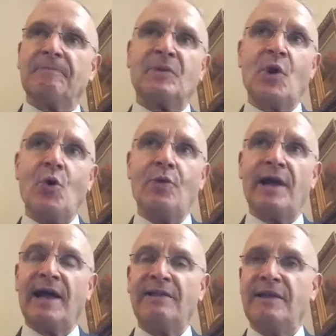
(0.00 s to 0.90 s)
No one,
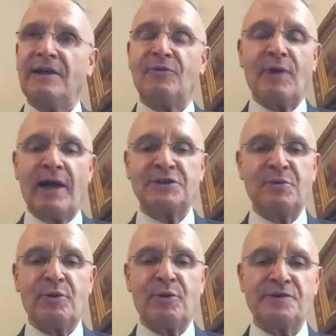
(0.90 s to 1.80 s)
I think, actually
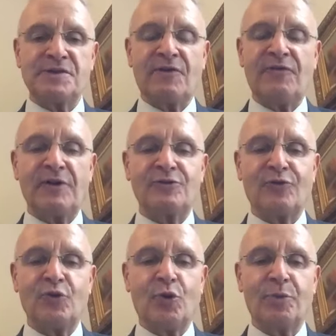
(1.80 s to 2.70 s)
burns a fossil
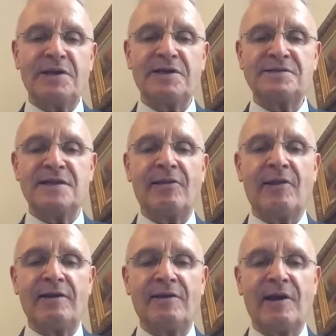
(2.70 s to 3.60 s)
fuel because they
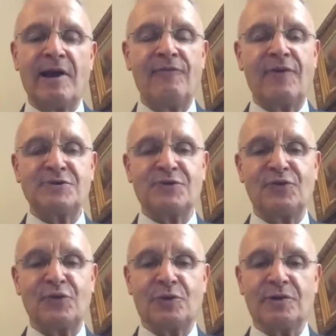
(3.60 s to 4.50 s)
like a fossil
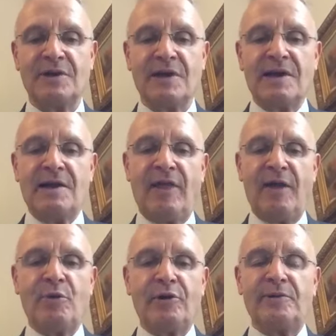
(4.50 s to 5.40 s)
fuel.
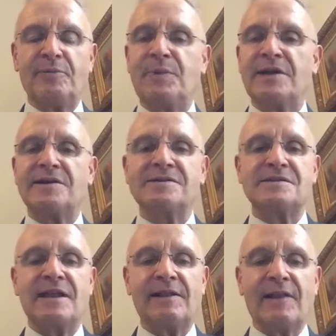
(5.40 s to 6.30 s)
They burn it because
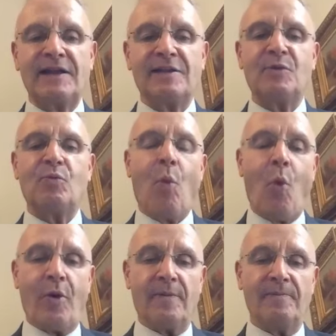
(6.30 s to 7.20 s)
they'd like to be
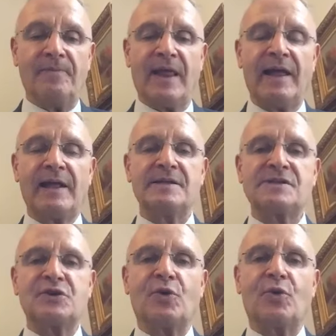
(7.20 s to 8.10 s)
warm. And
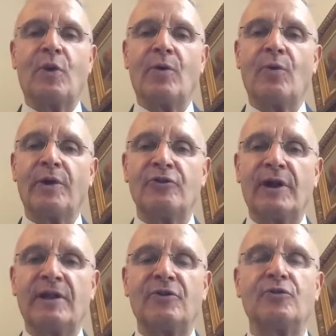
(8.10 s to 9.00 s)
so what we're
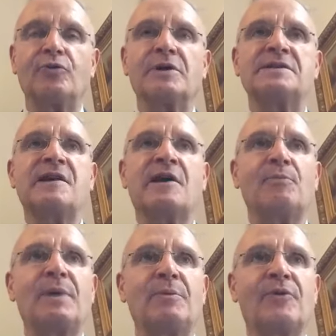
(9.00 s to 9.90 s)
trying to do is
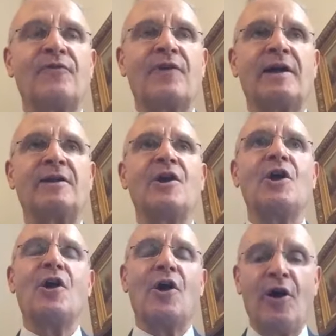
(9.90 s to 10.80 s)
help people find
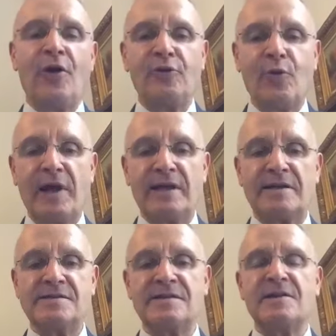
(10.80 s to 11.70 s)
other
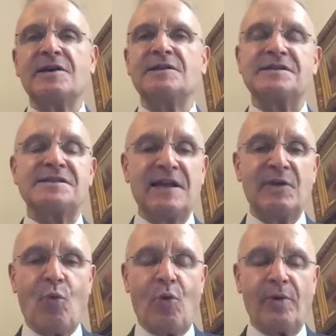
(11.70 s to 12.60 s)
ways to stay
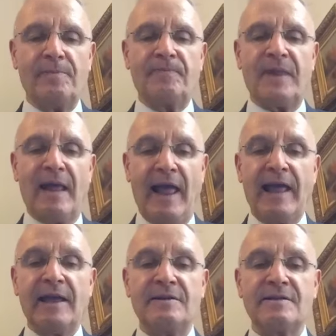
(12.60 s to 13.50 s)
warm
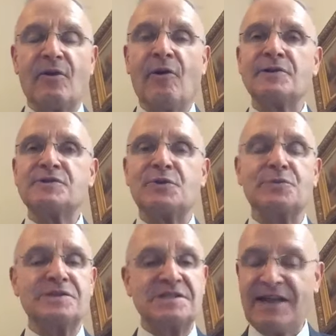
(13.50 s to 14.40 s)
and
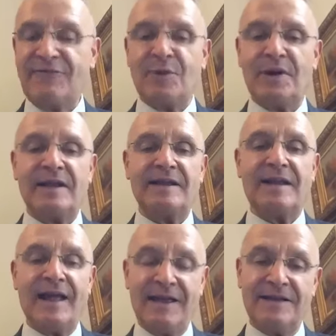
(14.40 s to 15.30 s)
also save money
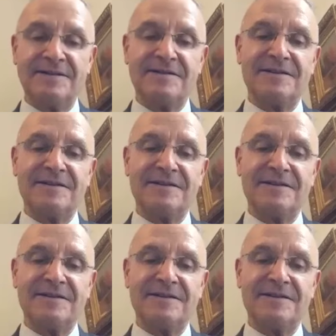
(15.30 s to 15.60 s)
and,